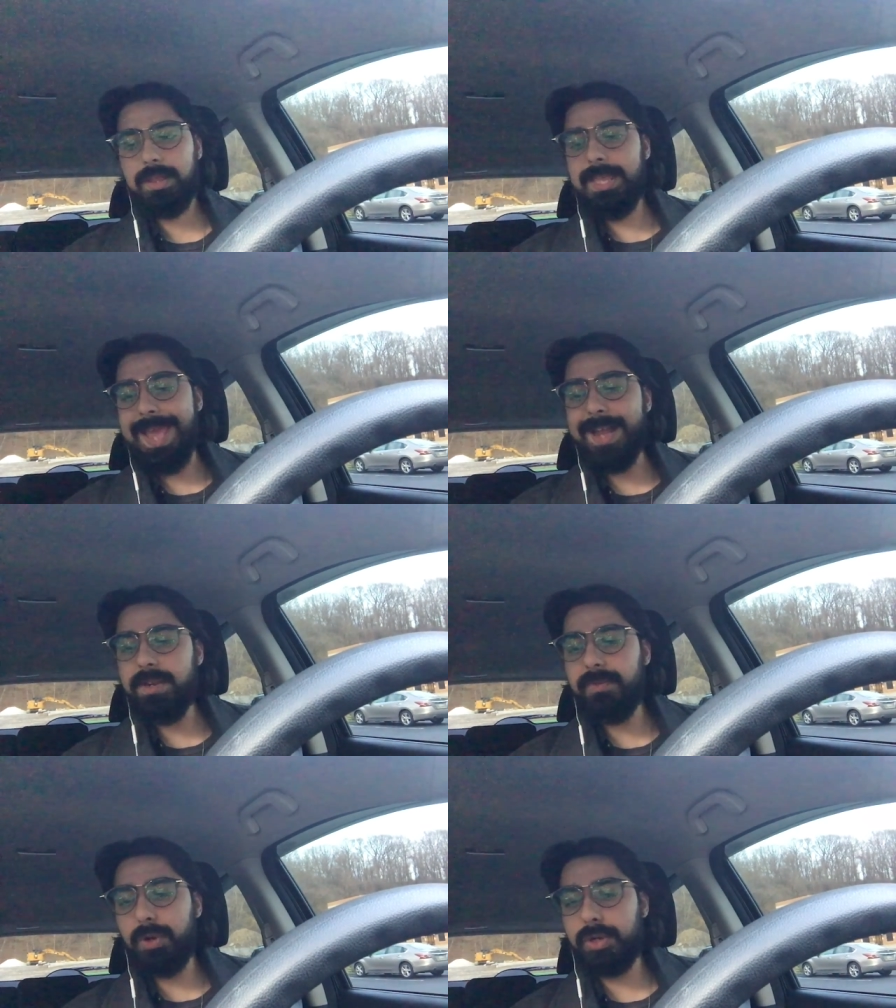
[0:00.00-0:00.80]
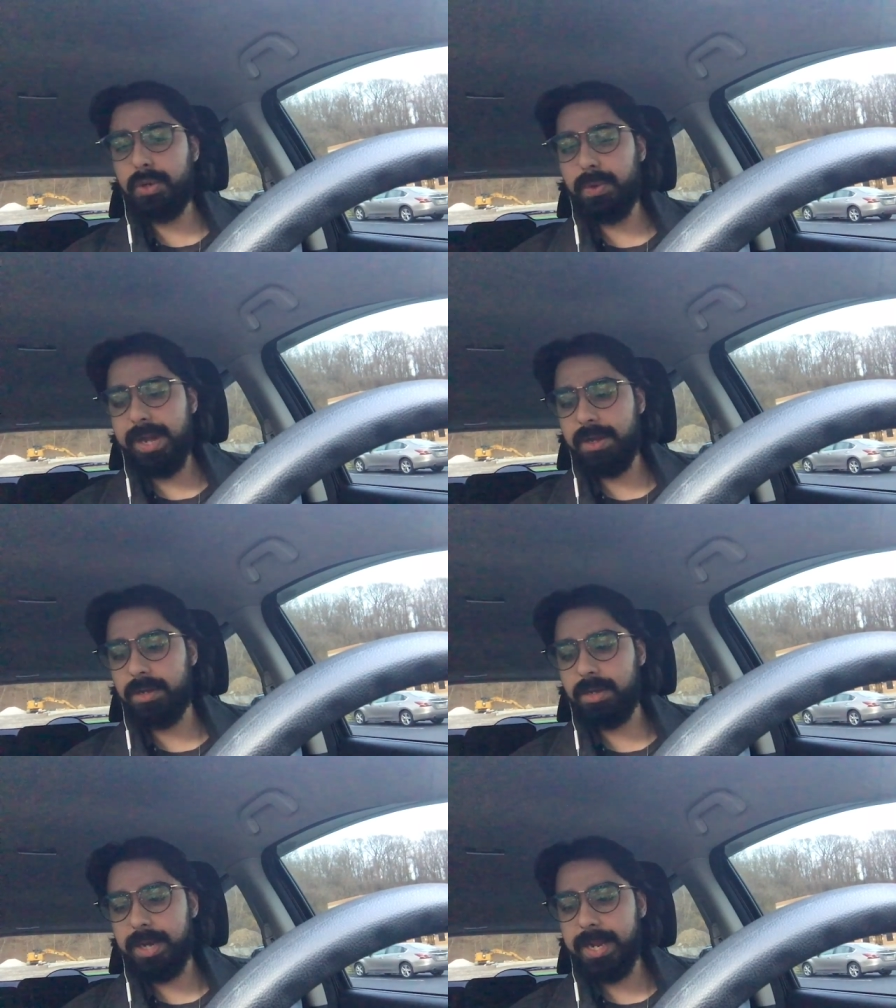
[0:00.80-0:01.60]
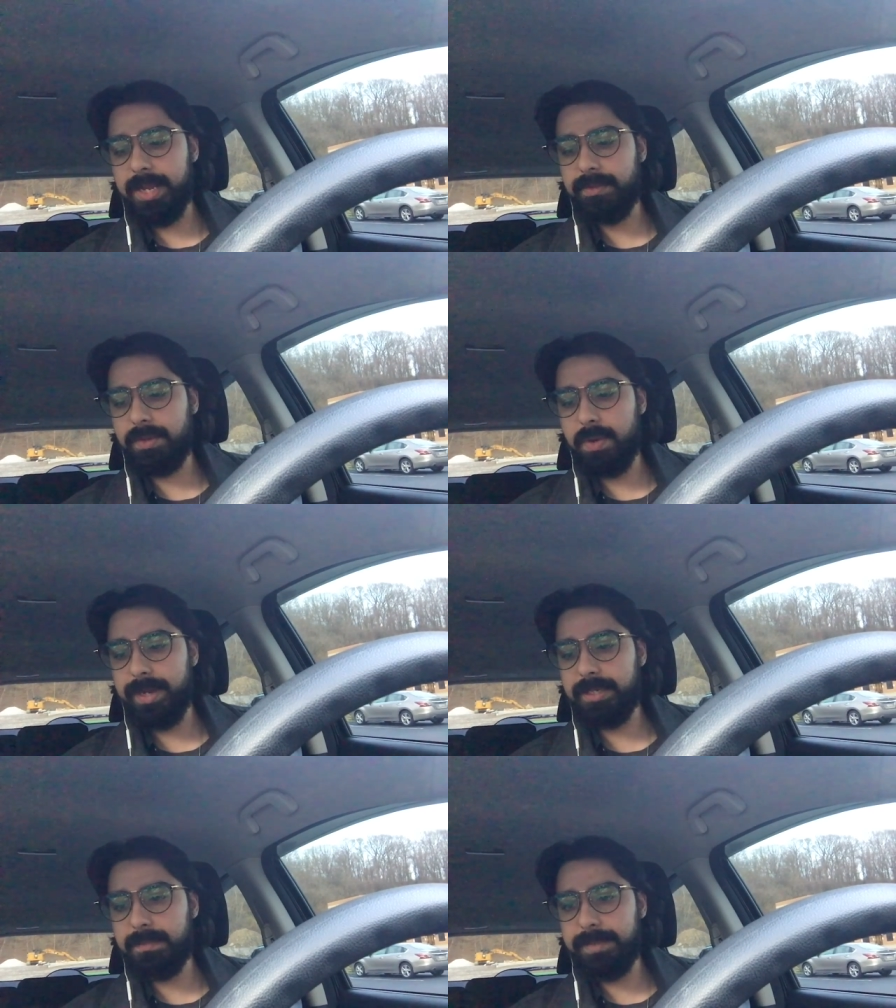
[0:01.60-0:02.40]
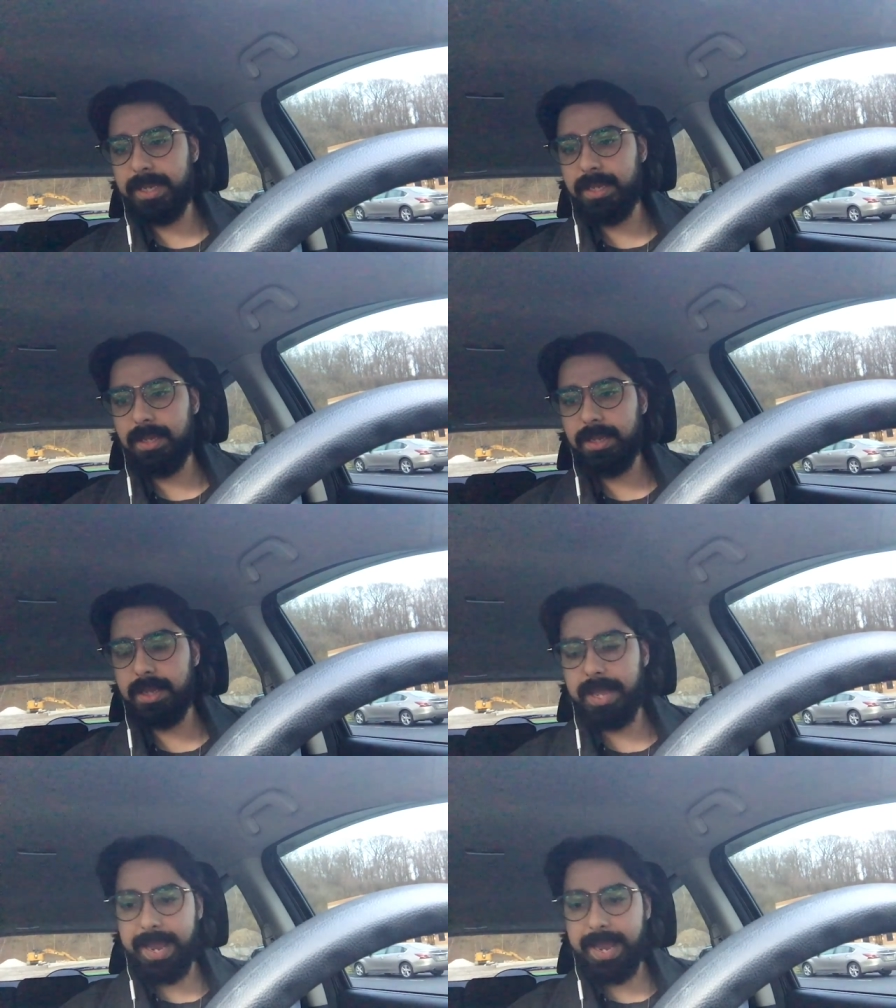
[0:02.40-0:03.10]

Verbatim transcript: The end of her career is going to be